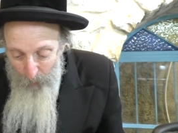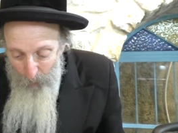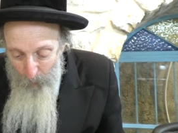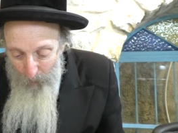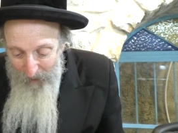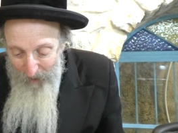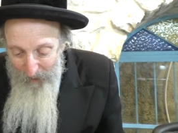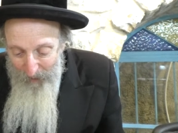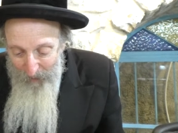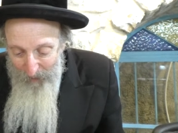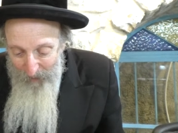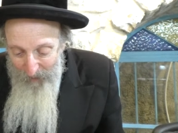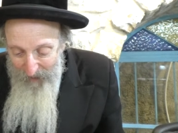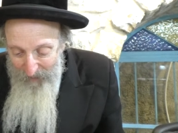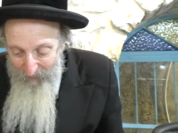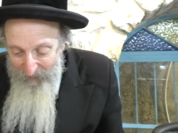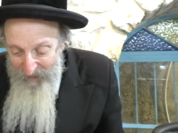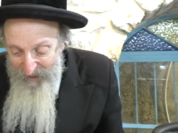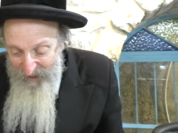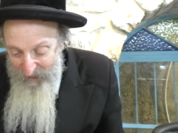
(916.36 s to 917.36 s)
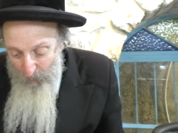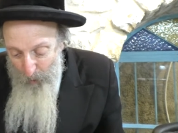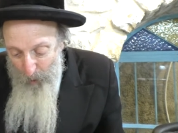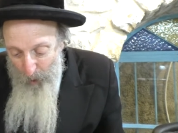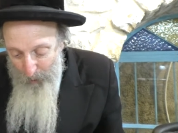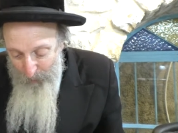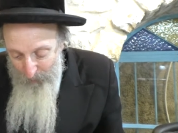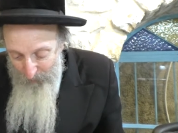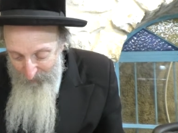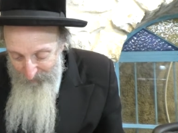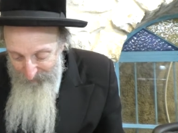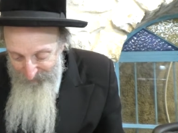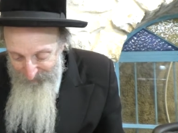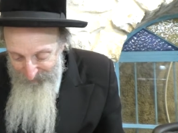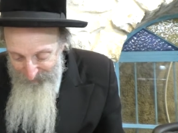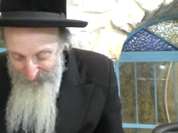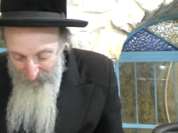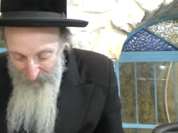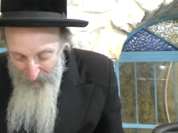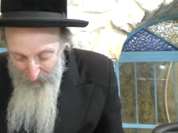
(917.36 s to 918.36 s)
we're even smaller.
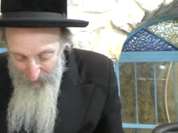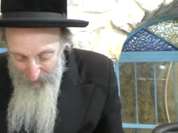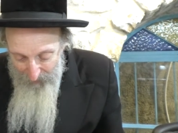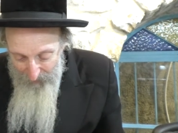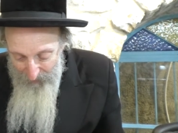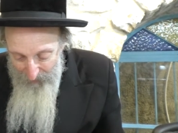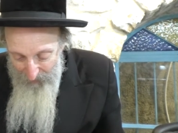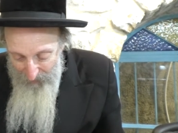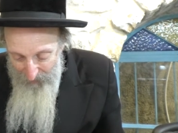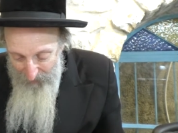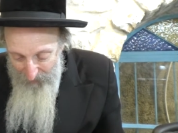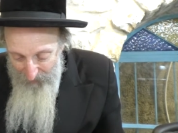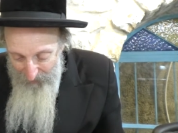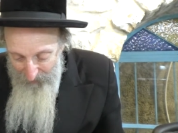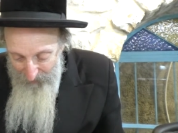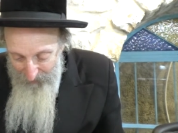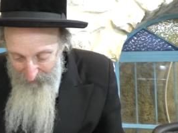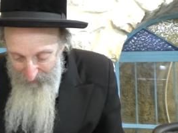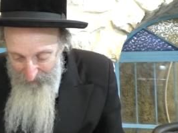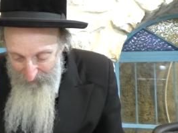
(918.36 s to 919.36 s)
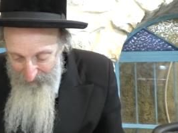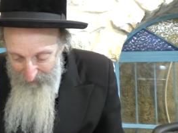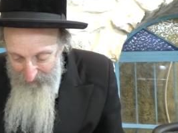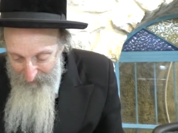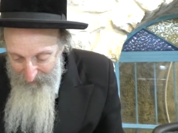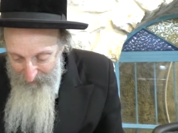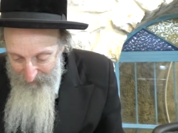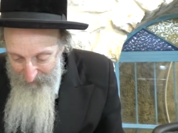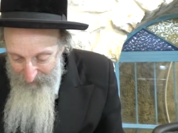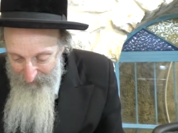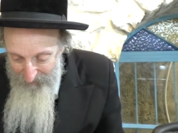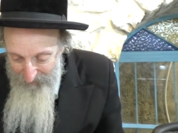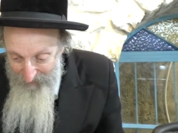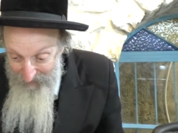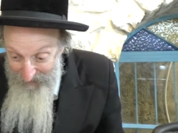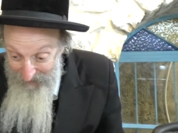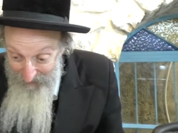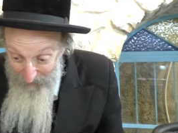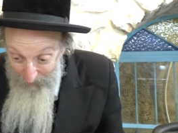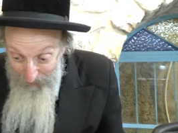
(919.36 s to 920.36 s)
Uh,
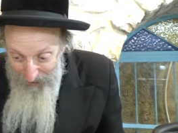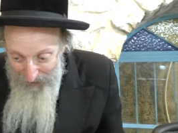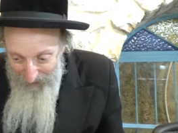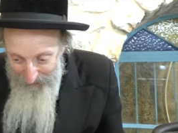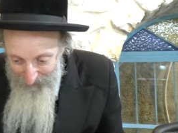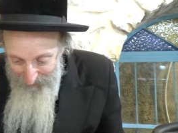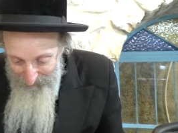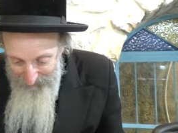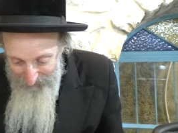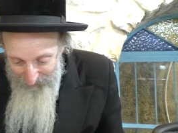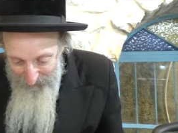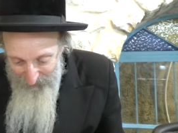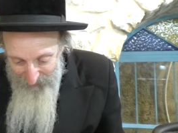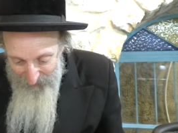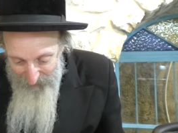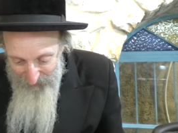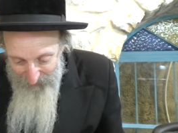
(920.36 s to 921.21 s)
this is Abaye, you know, is